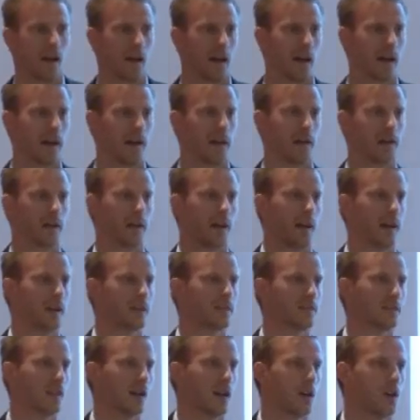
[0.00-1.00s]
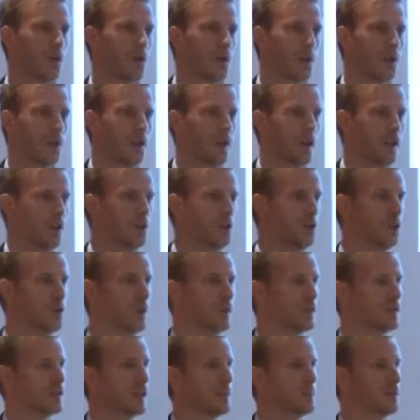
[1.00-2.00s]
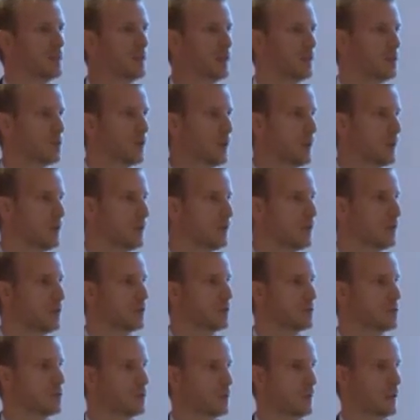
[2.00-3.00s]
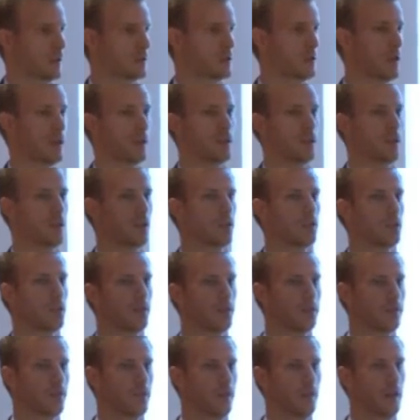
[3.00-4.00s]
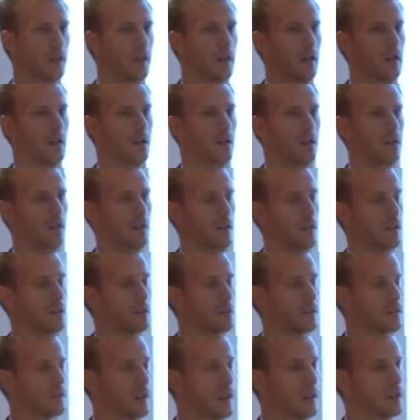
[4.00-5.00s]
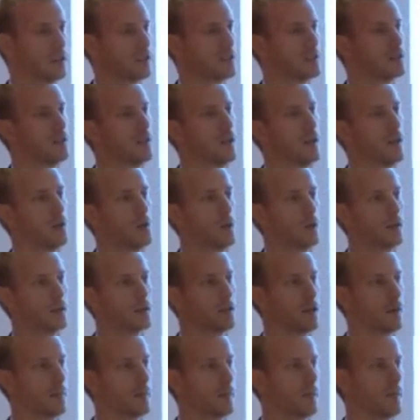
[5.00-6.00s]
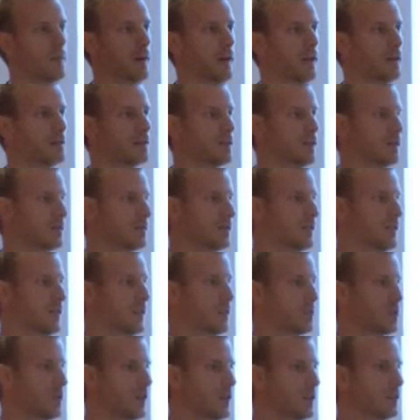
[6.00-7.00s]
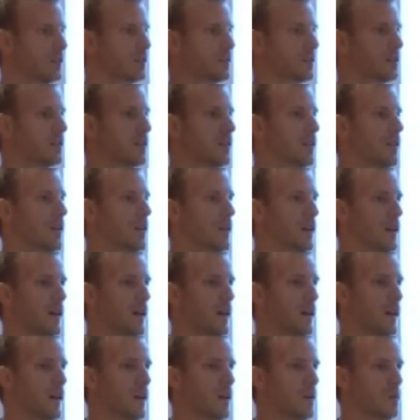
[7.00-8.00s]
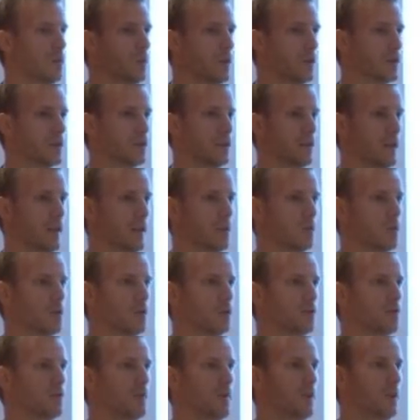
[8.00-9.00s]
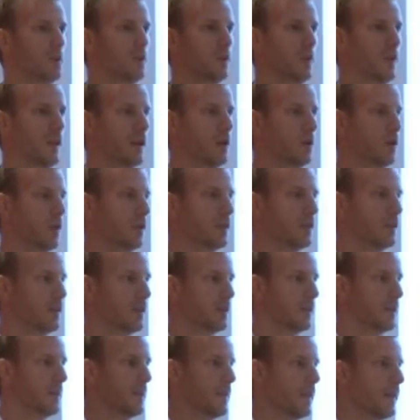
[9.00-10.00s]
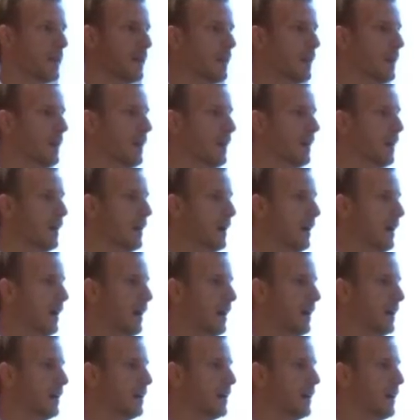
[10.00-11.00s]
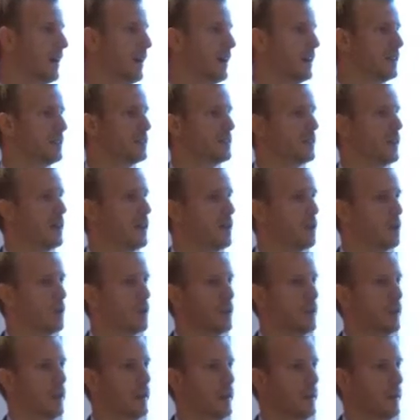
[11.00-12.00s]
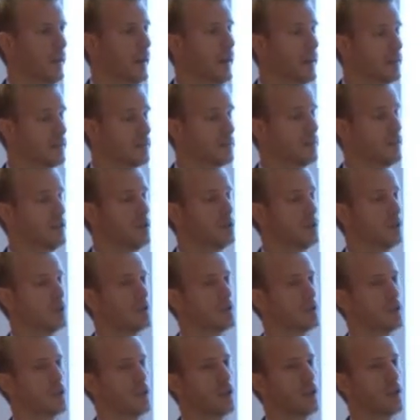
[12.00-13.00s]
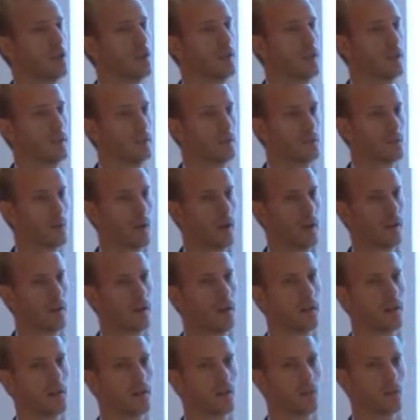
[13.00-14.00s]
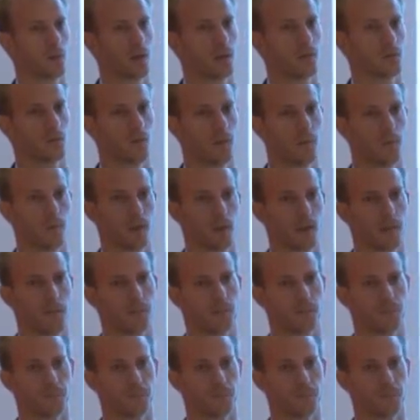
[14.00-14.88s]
And as our US subsidiary create a lot of cash, our intercompany balances increased, which then were to be reevaluated. And as the US dollar strengthened quite rapidly,